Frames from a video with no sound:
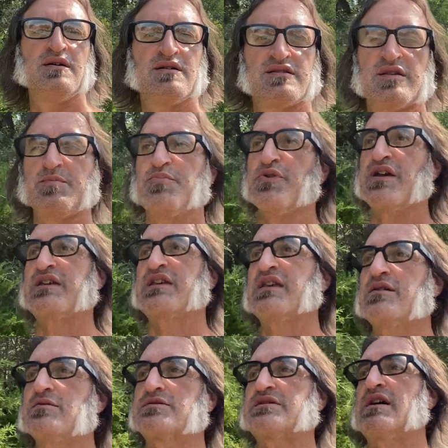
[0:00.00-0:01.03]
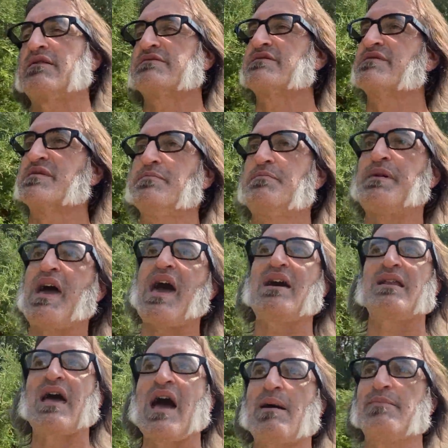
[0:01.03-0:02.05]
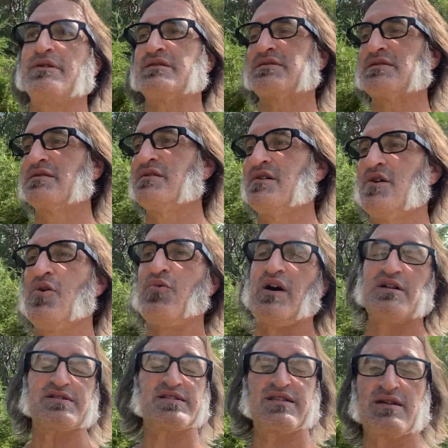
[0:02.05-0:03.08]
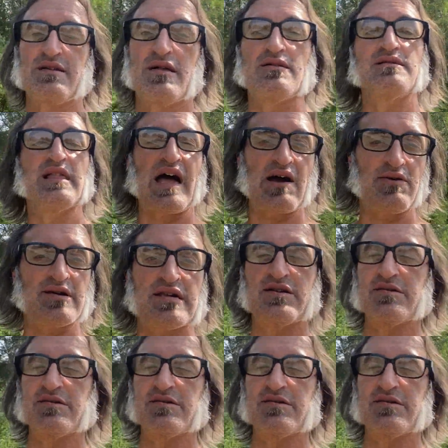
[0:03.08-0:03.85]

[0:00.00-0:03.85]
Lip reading: to breaking yourselves of the bad habits while still allowing